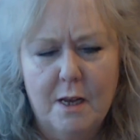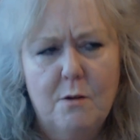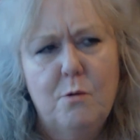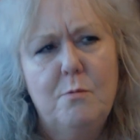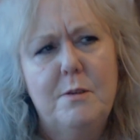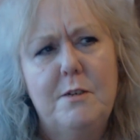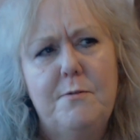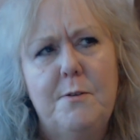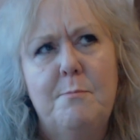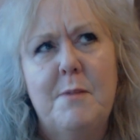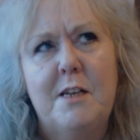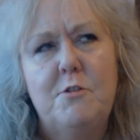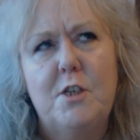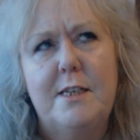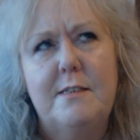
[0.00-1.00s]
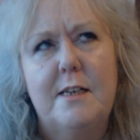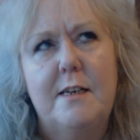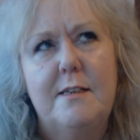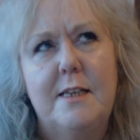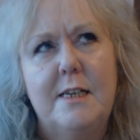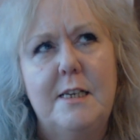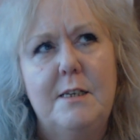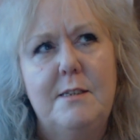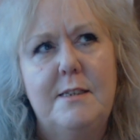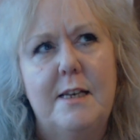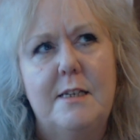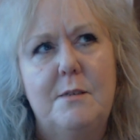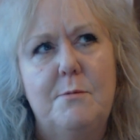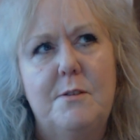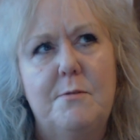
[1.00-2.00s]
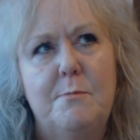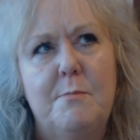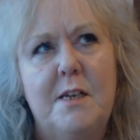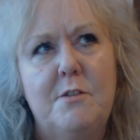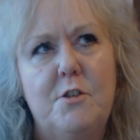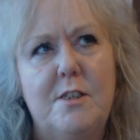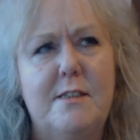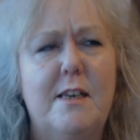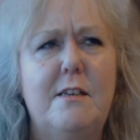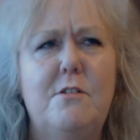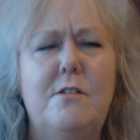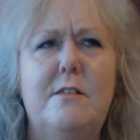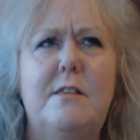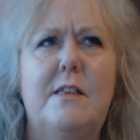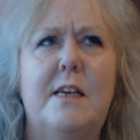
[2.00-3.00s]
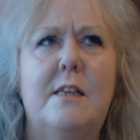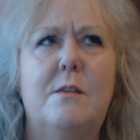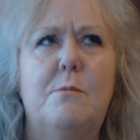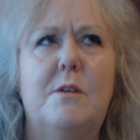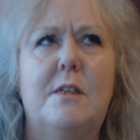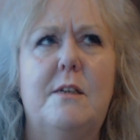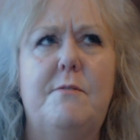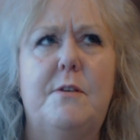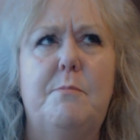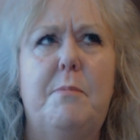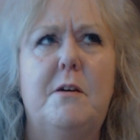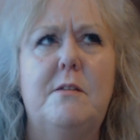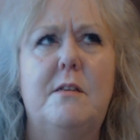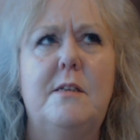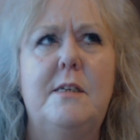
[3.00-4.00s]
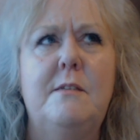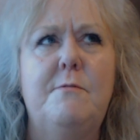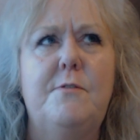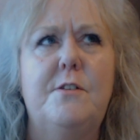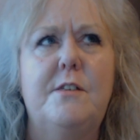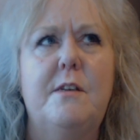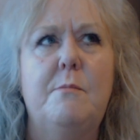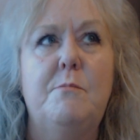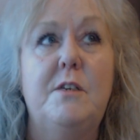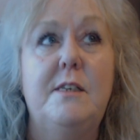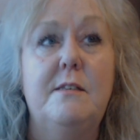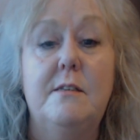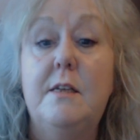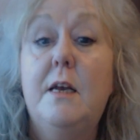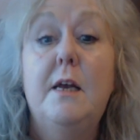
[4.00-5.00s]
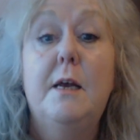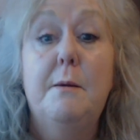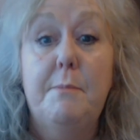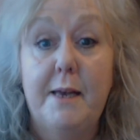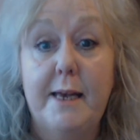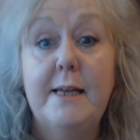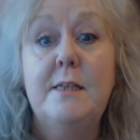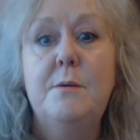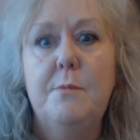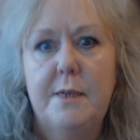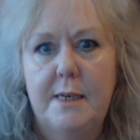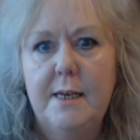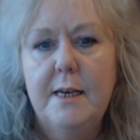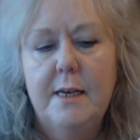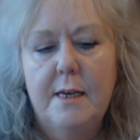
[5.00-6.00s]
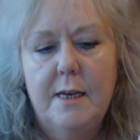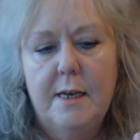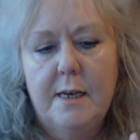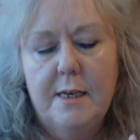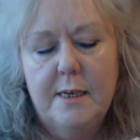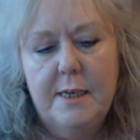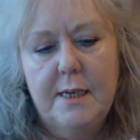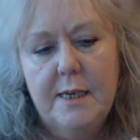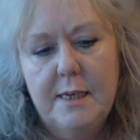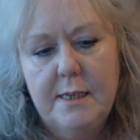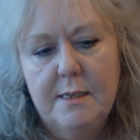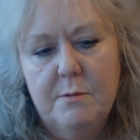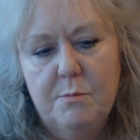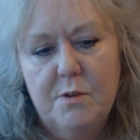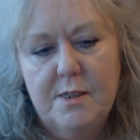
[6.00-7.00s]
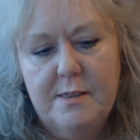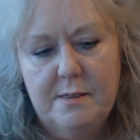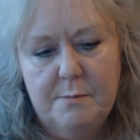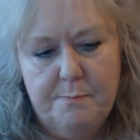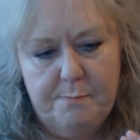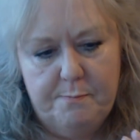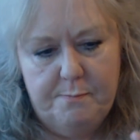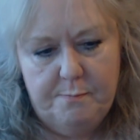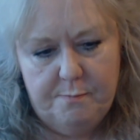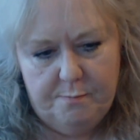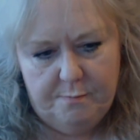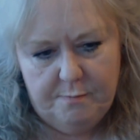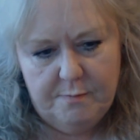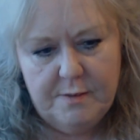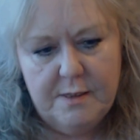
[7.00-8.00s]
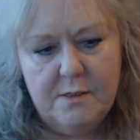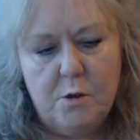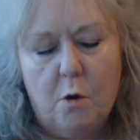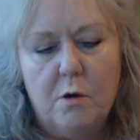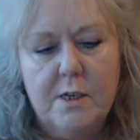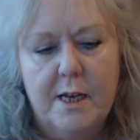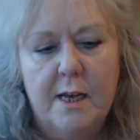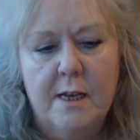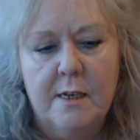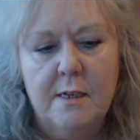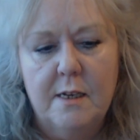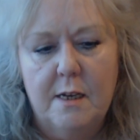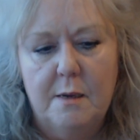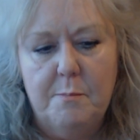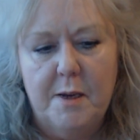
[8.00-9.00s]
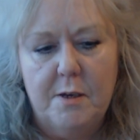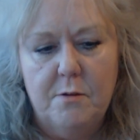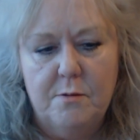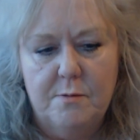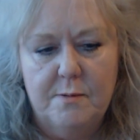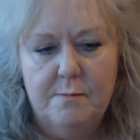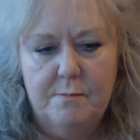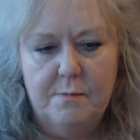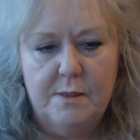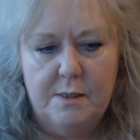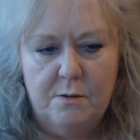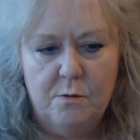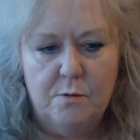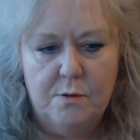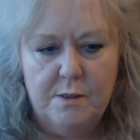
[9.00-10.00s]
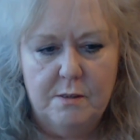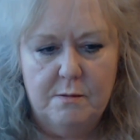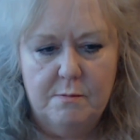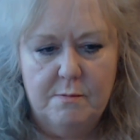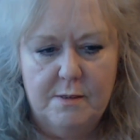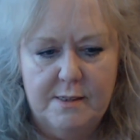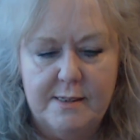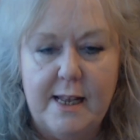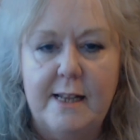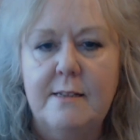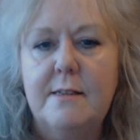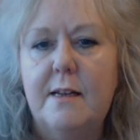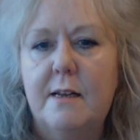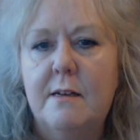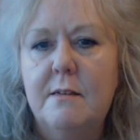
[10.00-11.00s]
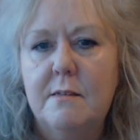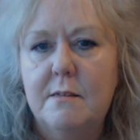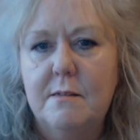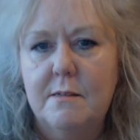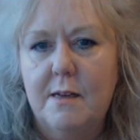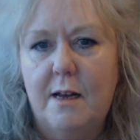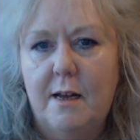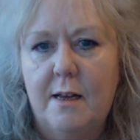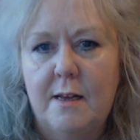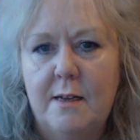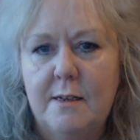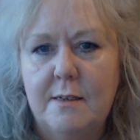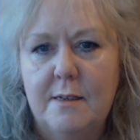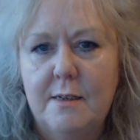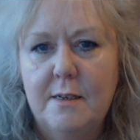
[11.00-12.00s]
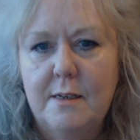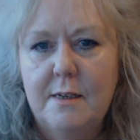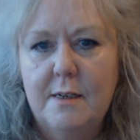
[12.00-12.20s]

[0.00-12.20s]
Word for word: I hope they're from Manchester. I think he said he was from Manchester. I used to think they were Liverpudlian for some reason. But anyway, he was talking about, you know, sending, uh,